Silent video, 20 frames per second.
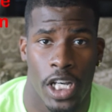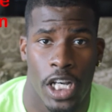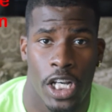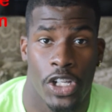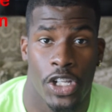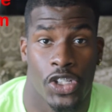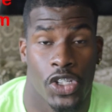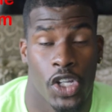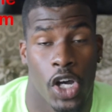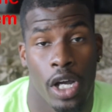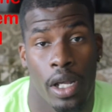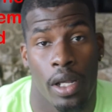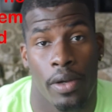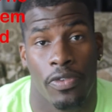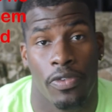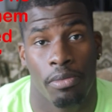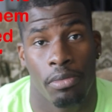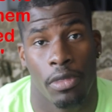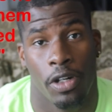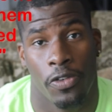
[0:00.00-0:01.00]
saw him
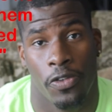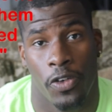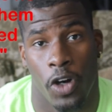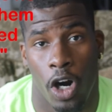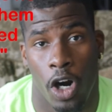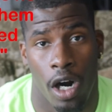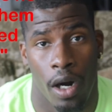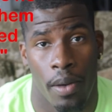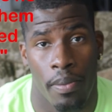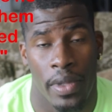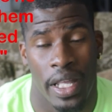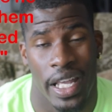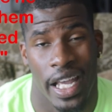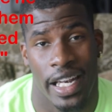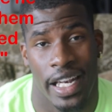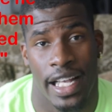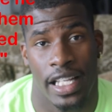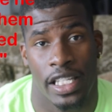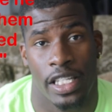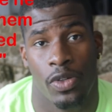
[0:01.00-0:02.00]
from afar, and
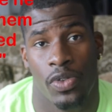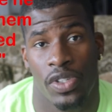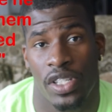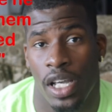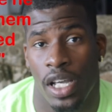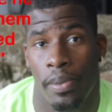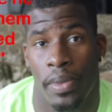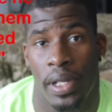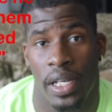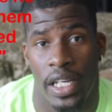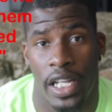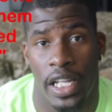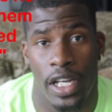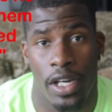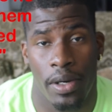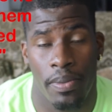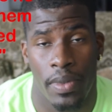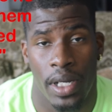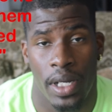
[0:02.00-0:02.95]
as he was coming near,